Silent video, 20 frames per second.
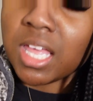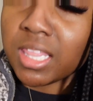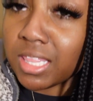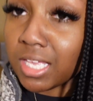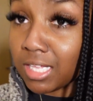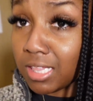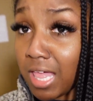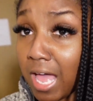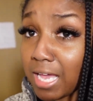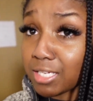the
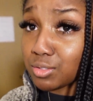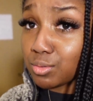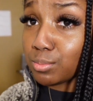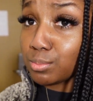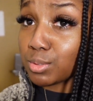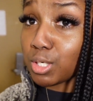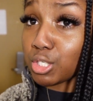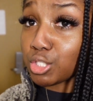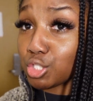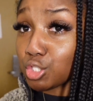
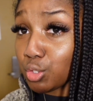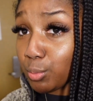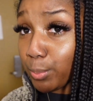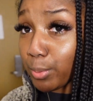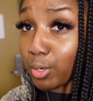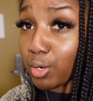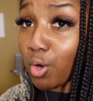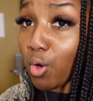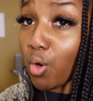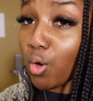classrooms are
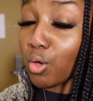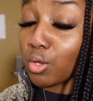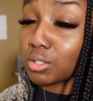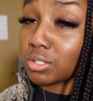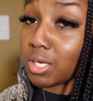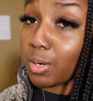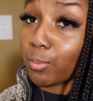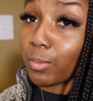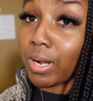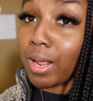super cold,
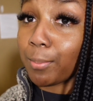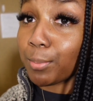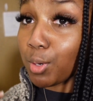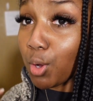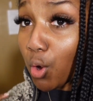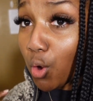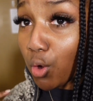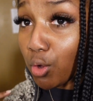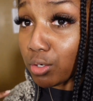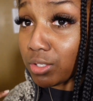and when I'm
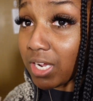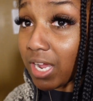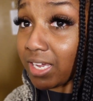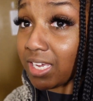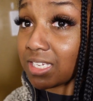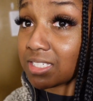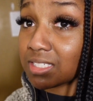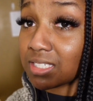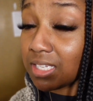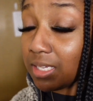cold I
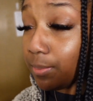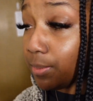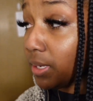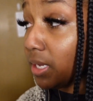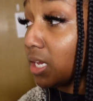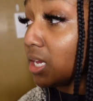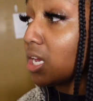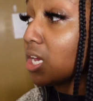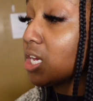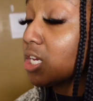get
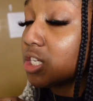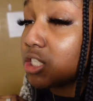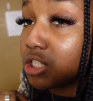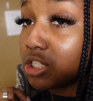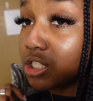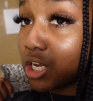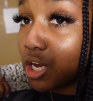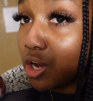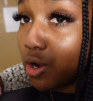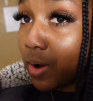sleepy,
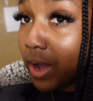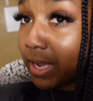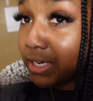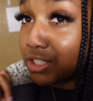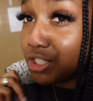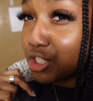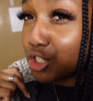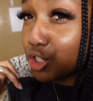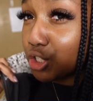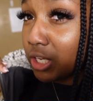so I
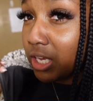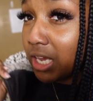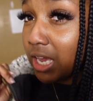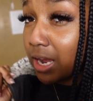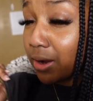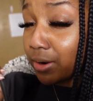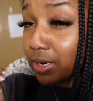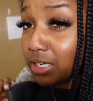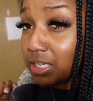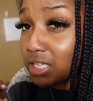just
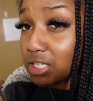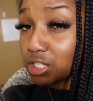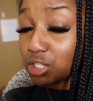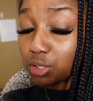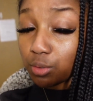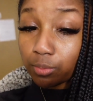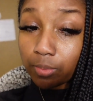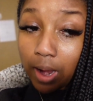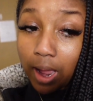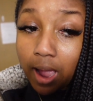carried this
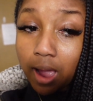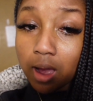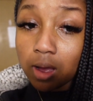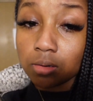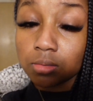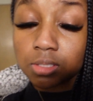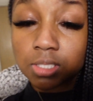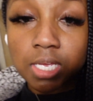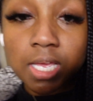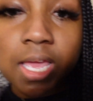around,